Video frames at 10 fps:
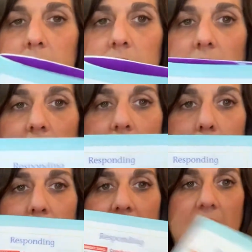On the
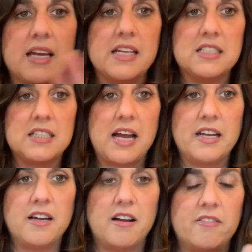back inside
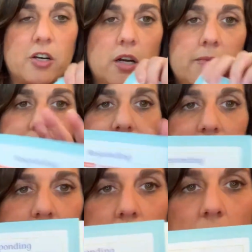cover,
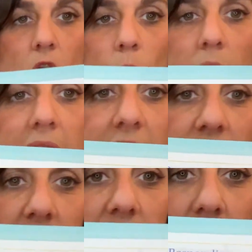we have
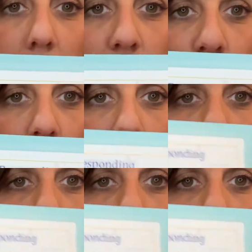this same chart.